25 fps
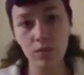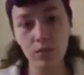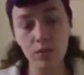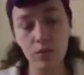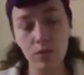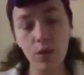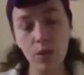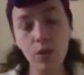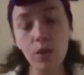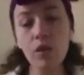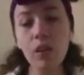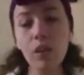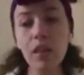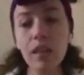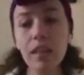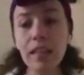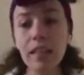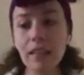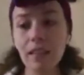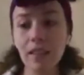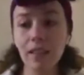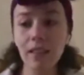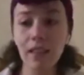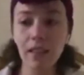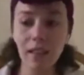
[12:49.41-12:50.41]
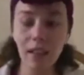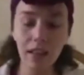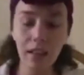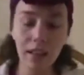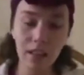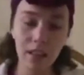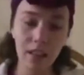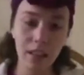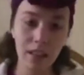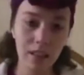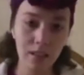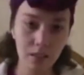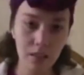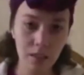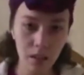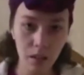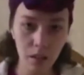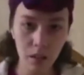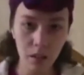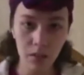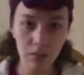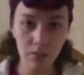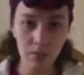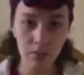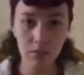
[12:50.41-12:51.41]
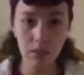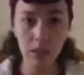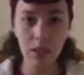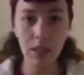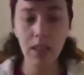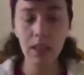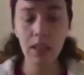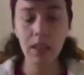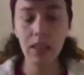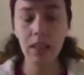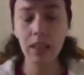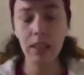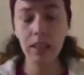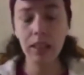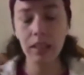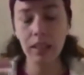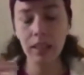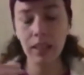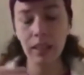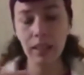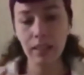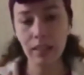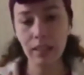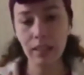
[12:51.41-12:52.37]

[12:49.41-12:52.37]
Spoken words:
So let things go. Let